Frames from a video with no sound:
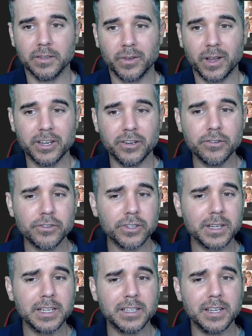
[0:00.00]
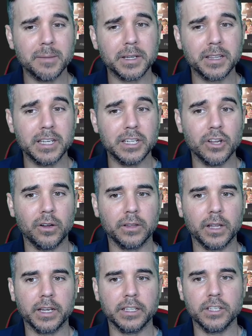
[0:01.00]
So I usually typically don't
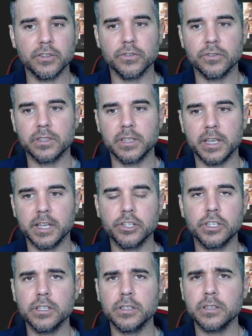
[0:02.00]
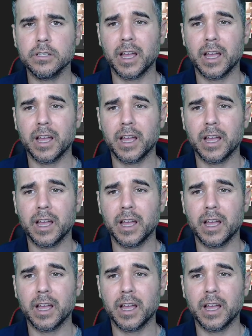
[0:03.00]
like to use inches.